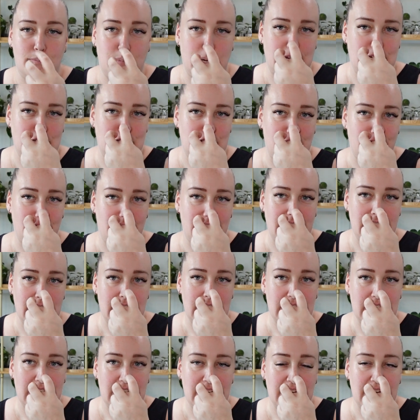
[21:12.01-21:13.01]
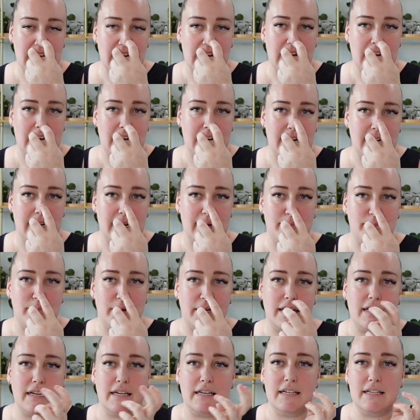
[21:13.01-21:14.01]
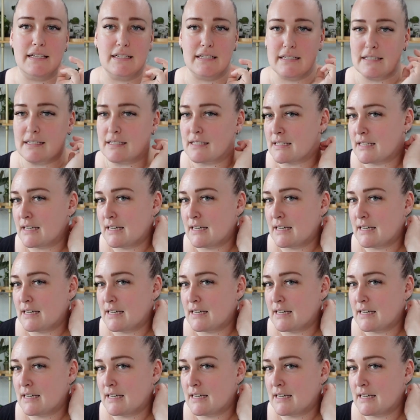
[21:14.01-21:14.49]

by Jay Vanini, but it is